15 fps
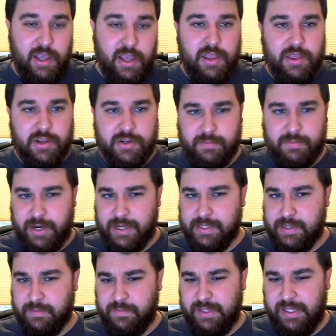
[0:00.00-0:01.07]
There's some tracks
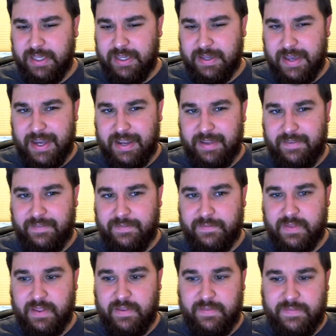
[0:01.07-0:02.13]
that really kind of
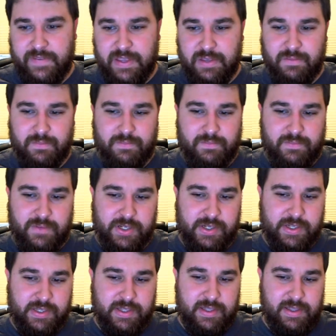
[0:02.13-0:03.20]
feel
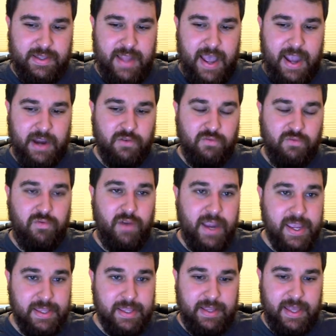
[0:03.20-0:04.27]
just not
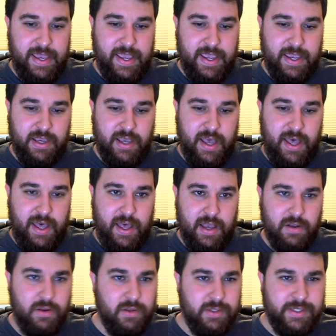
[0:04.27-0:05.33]
great, like
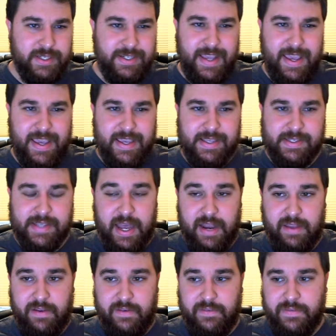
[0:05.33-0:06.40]
Golden Days kind
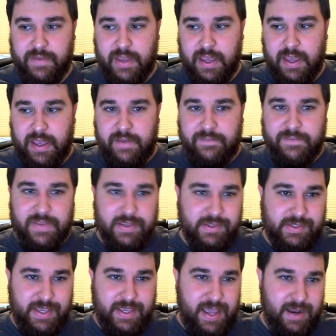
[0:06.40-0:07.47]
of
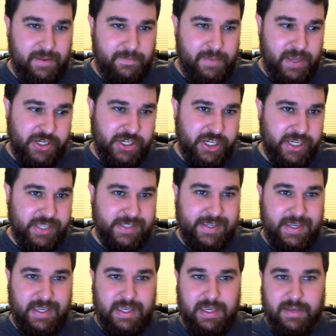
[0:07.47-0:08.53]
feels again a bit
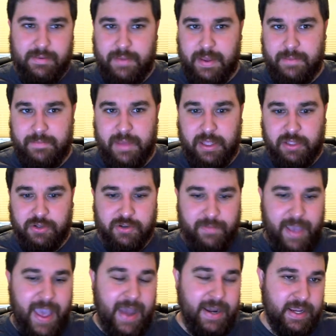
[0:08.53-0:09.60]
cheesy, a bit
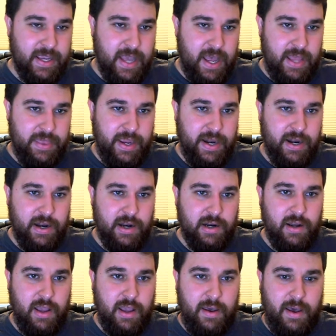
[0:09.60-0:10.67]
melodramatic on
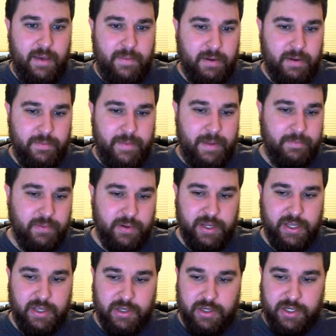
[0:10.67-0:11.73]
there, about
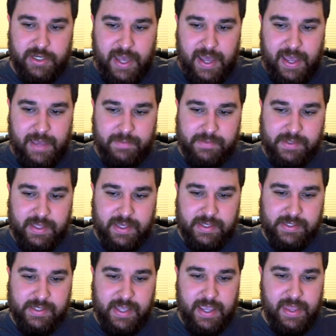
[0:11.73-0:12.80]
remembering good times and
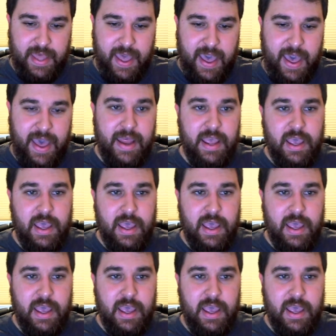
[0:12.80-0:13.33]
things like that.